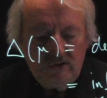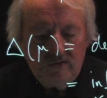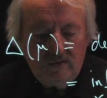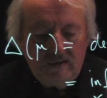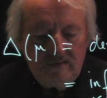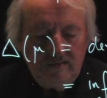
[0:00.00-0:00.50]

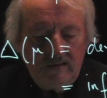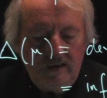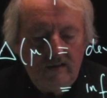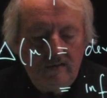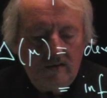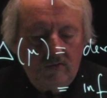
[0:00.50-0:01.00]
so that's the
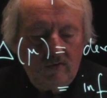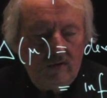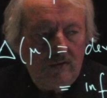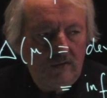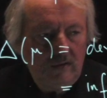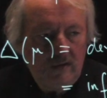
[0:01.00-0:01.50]

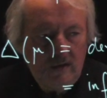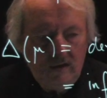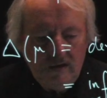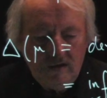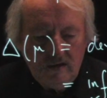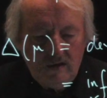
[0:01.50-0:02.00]
integral
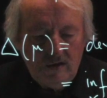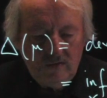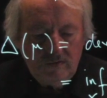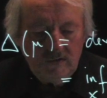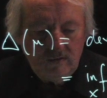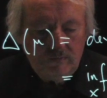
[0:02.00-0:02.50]

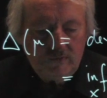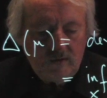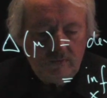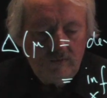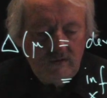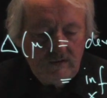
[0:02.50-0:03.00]
over the
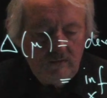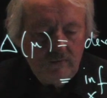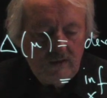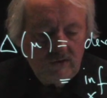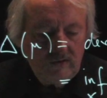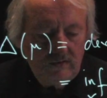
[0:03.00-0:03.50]
probability
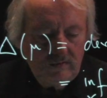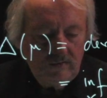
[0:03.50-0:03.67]
measure,